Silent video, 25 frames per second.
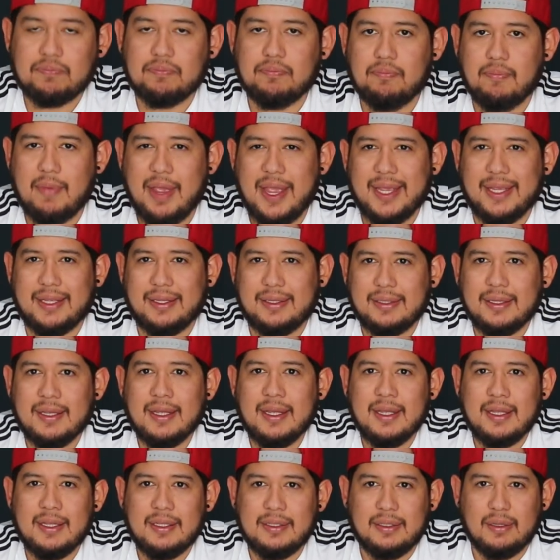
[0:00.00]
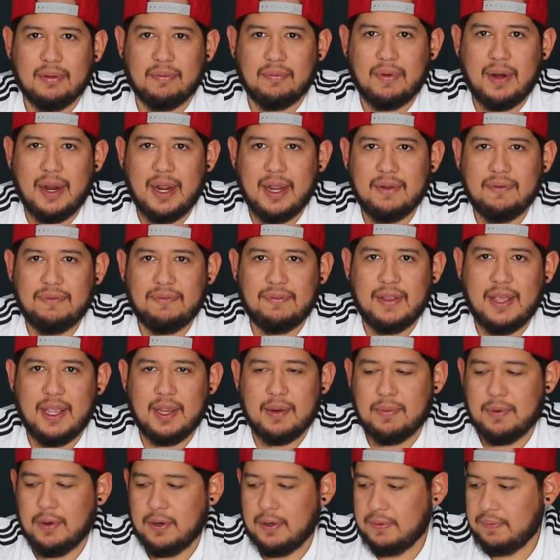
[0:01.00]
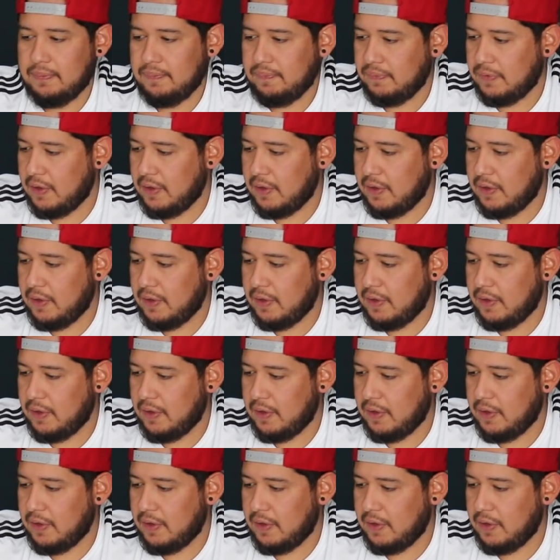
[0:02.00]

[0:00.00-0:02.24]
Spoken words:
make the right flavor,